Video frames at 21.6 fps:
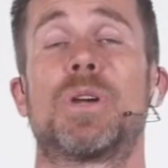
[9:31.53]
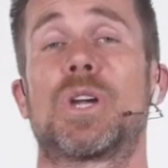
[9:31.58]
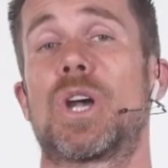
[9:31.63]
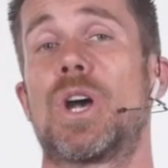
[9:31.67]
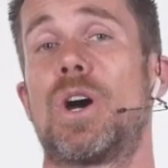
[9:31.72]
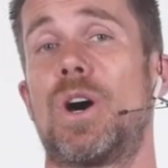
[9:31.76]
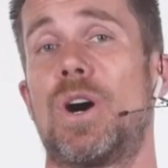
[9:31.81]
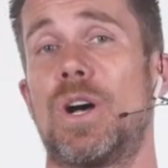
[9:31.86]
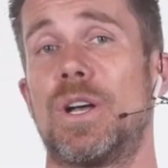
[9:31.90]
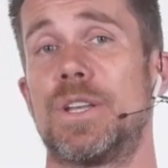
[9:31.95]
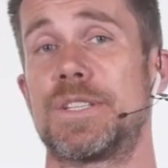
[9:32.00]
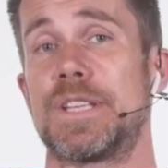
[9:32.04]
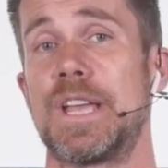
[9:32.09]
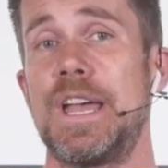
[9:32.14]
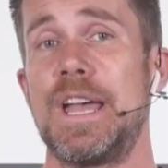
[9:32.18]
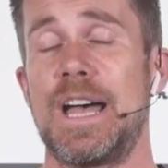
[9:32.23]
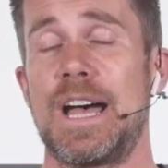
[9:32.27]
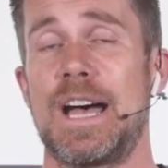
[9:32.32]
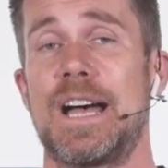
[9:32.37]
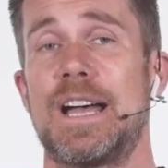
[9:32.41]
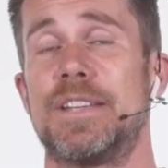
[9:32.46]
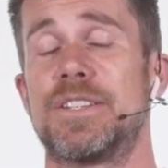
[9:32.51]
because
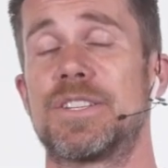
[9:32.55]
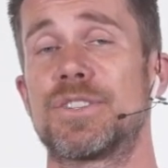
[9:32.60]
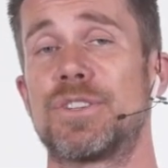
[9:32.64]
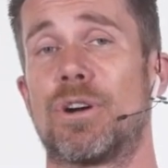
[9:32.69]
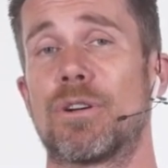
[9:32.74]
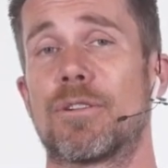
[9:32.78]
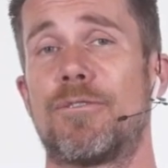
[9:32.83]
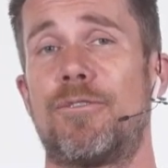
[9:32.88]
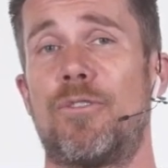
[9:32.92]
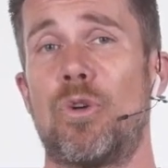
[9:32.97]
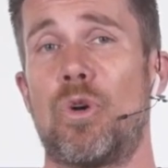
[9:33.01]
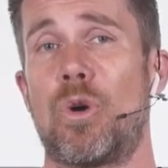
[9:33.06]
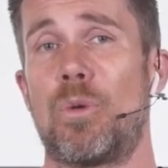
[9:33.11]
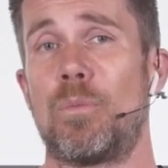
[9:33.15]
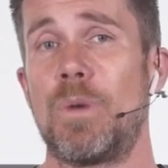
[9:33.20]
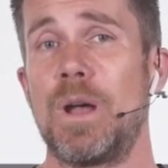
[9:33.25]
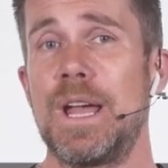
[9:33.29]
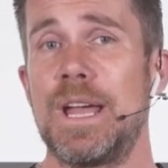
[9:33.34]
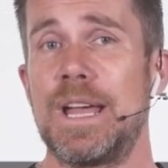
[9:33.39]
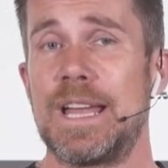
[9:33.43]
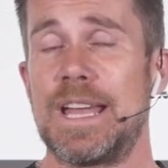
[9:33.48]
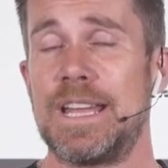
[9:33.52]
in stock form,
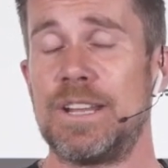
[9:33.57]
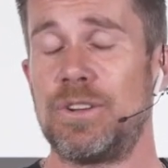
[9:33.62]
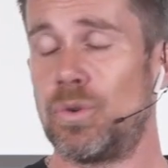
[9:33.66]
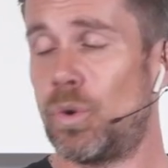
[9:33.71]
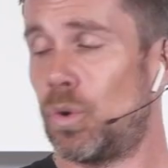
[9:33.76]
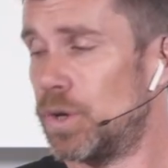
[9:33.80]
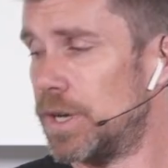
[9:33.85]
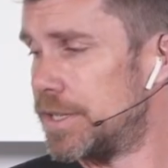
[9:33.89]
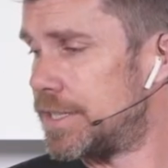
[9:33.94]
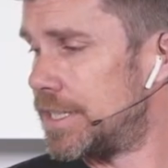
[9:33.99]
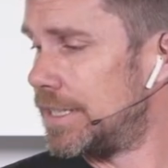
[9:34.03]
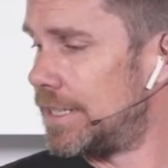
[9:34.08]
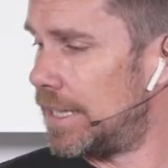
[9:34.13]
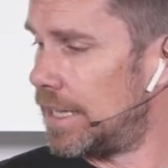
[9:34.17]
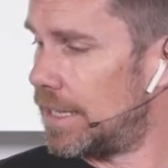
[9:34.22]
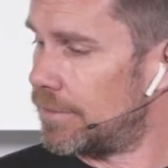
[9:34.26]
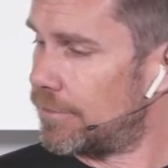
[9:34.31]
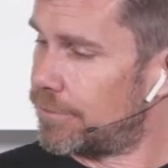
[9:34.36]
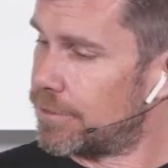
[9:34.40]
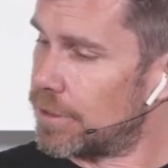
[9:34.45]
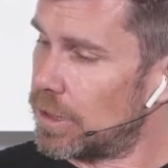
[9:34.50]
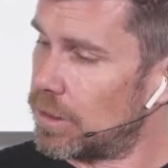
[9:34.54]
in order to
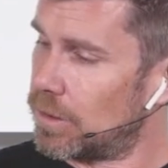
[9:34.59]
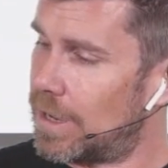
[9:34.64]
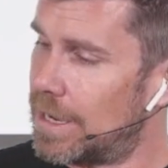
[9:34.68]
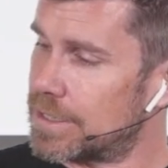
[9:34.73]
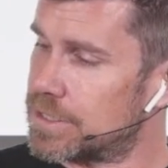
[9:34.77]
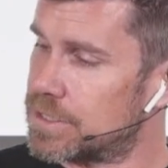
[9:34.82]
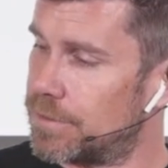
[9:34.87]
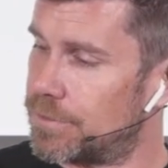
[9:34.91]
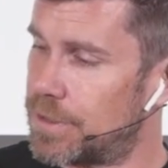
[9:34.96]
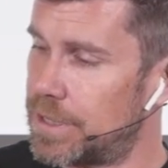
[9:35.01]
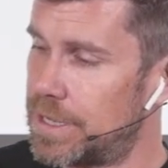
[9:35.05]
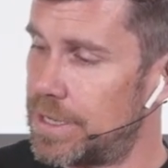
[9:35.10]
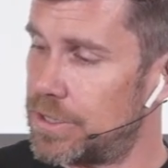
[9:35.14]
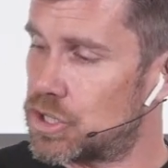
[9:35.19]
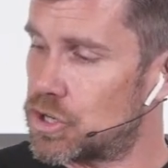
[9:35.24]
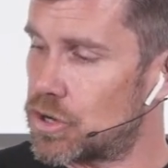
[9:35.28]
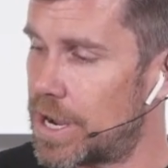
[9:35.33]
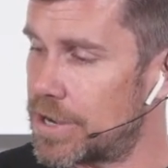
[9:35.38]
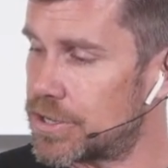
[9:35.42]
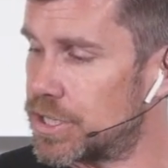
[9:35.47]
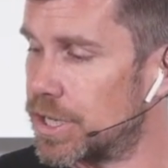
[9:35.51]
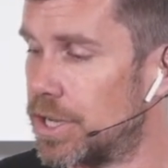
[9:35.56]
get for the likes of the
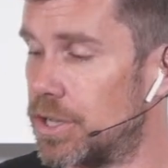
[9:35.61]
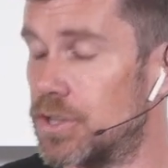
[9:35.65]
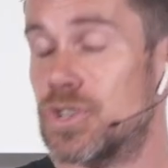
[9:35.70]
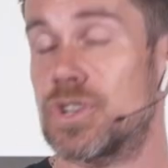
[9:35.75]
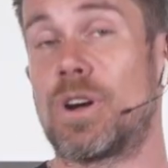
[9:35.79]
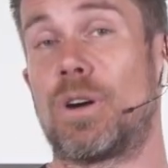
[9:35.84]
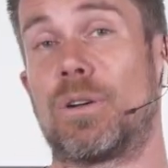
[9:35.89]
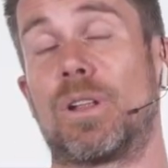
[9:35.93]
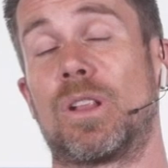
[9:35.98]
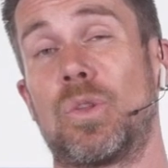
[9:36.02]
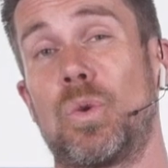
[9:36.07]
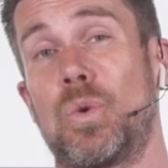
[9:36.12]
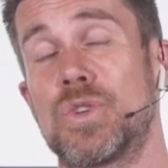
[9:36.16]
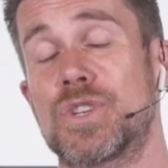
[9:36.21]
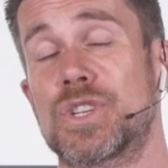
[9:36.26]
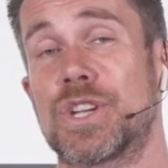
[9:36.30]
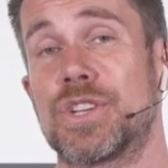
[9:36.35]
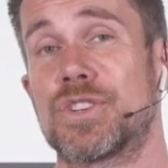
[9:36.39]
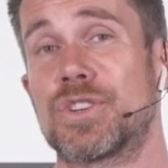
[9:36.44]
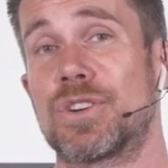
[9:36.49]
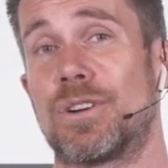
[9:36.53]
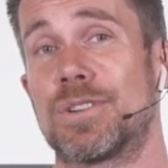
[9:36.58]
traction control and
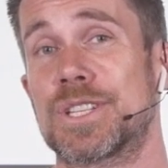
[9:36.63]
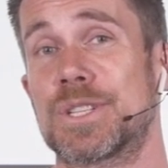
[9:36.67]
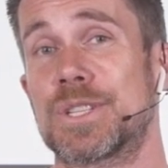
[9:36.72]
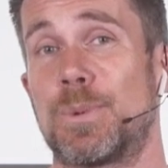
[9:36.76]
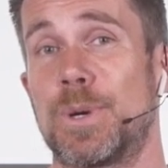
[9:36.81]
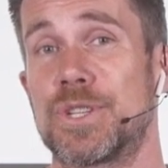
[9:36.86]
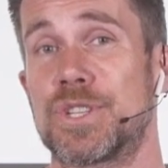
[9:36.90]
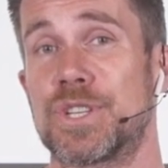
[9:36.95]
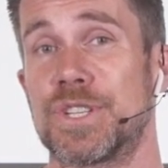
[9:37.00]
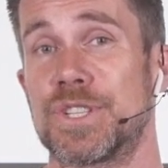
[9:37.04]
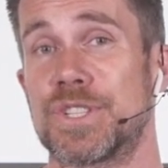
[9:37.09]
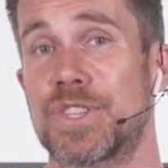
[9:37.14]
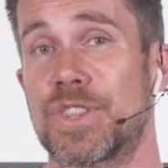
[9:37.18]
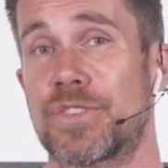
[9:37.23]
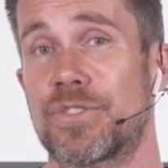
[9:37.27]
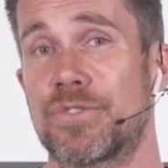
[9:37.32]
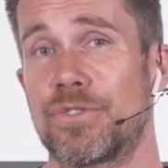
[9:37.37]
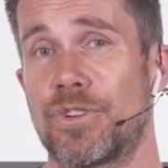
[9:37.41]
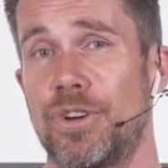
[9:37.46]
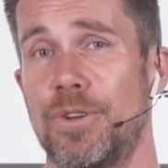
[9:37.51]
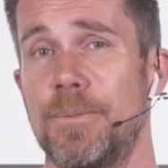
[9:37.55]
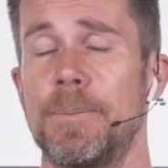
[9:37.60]
launch control switches
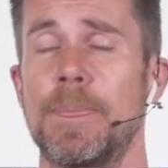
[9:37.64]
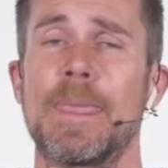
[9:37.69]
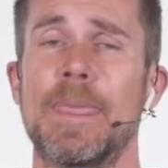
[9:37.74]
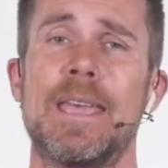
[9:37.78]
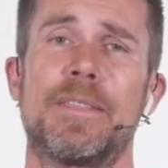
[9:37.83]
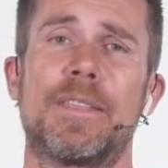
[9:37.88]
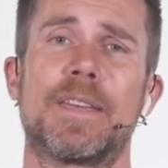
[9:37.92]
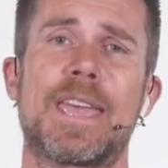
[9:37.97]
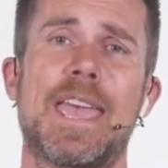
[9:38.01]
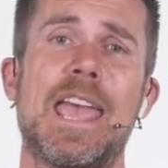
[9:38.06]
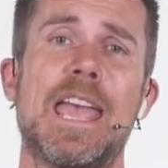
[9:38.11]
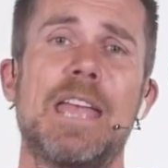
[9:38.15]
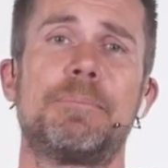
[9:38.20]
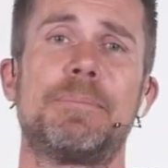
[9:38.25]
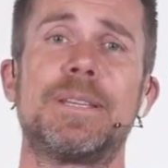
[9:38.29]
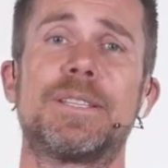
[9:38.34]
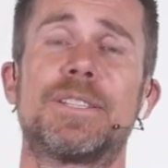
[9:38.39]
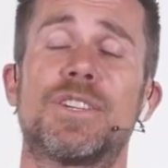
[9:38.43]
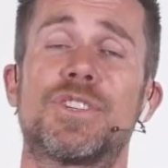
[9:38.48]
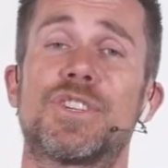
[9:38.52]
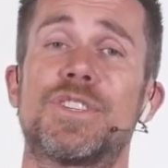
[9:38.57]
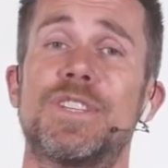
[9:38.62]
through, the CAN
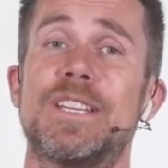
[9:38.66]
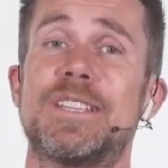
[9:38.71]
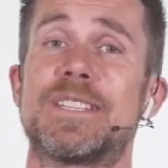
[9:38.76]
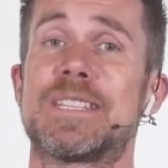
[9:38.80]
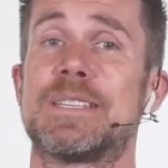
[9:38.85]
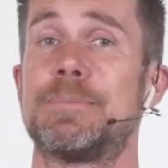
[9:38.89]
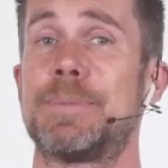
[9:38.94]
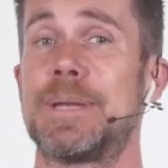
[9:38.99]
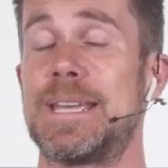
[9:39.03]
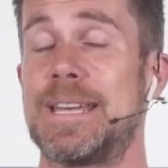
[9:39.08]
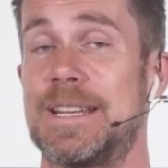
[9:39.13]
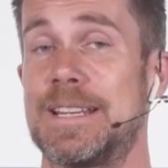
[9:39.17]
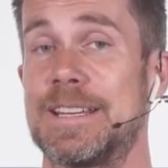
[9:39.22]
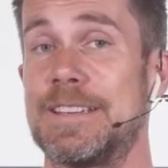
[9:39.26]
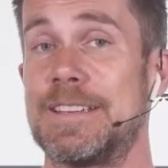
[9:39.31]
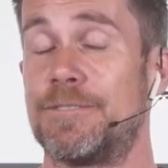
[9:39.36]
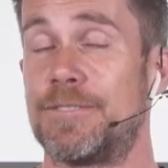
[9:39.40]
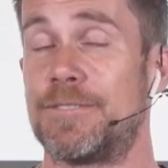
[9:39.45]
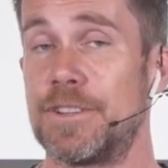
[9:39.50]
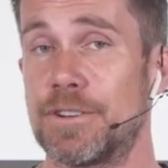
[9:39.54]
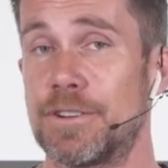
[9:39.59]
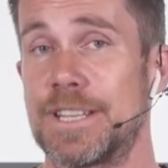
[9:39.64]
message needs to be in a
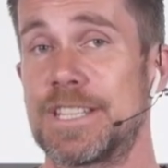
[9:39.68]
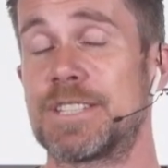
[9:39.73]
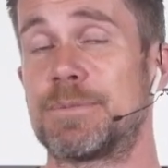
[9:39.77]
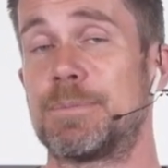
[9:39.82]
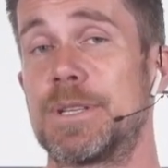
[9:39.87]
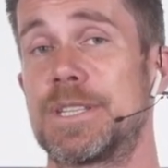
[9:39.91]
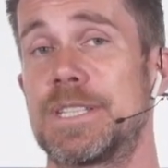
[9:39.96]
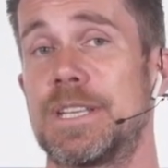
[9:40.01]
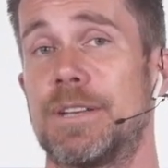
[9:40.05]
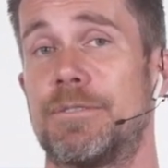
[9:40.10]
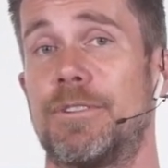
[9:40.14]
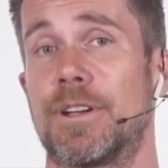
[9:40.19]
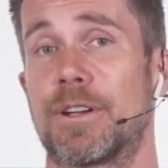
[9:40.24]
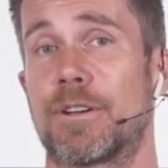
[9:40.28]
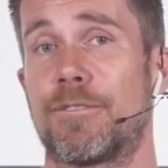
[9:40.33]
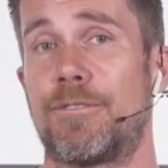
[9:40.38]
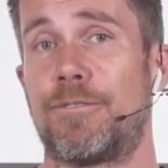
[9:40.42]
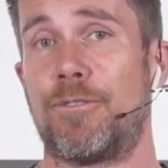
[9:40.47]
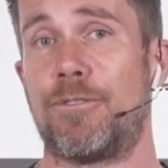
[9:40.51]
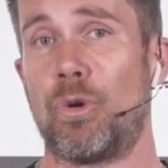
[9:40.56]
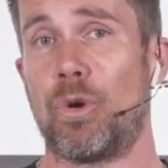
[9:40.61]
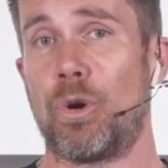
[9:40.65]
very specific
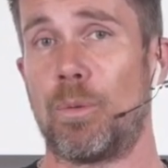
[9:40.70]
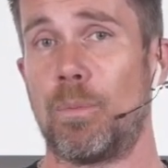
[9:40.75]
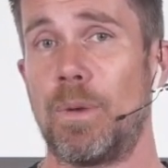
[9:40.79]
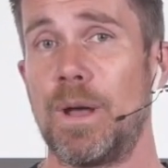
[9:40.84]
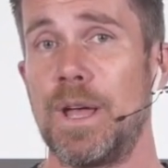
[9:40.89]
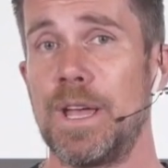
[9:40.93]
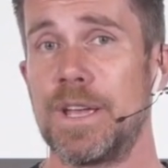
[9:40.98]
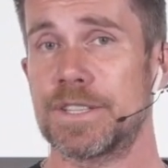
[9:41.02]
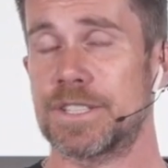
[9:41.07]
form.